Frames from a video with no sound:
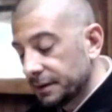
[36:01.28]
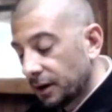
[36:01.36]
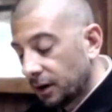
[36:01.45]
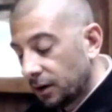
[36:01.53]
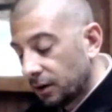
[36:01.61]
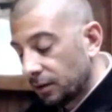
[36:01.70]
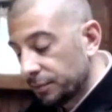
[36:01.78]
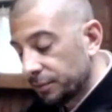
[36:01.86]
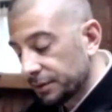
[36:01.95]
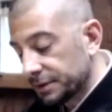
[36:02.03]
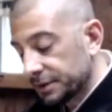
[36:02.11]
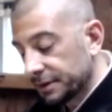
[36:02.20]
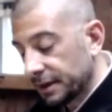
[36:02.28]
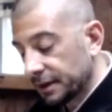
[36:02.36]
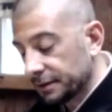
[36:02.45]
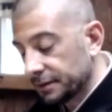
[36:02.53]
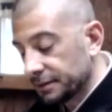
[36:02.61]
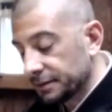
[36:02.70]
all Buddha
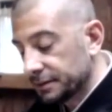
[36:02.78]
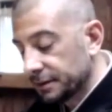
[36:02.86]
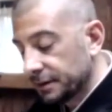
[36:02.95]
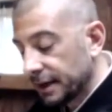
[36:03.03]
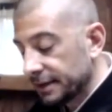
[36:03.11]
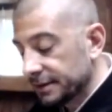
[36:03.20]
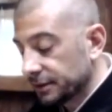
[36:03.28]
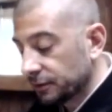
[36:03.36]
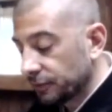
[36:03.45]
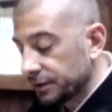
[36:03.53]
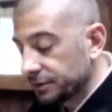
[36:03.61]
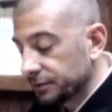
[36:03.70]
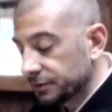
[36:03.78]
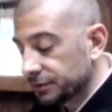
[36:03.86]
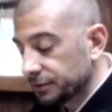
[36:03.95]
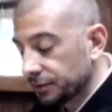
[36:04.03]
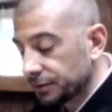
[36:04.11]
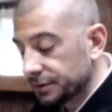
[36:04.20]
Tathagatas, as the original
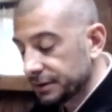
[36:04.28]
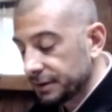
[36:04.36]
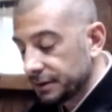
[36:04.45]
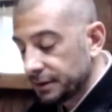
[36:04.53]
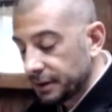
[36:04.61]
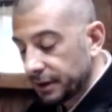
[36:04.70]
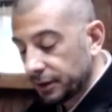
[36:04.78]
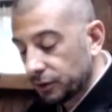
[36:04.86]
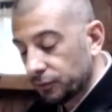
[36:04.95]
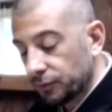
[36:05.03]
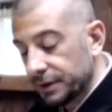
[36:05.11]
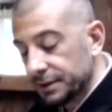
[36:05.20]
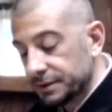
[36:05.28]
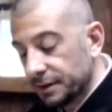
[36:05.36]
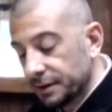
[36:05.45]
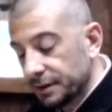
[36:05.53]
source, increase